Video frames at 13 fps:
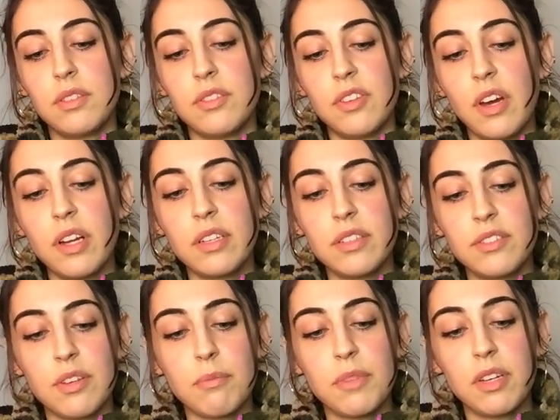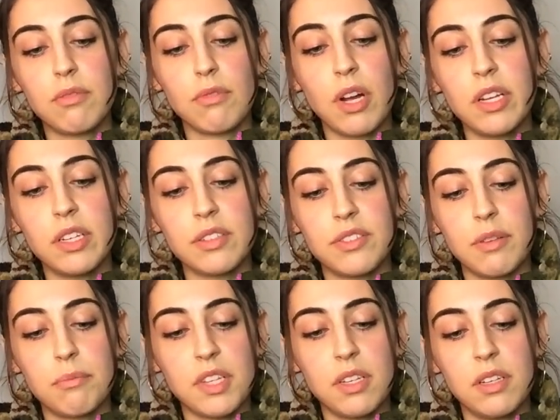Designing something, writing
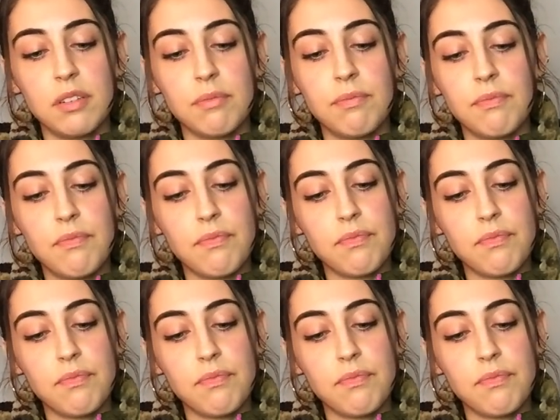something.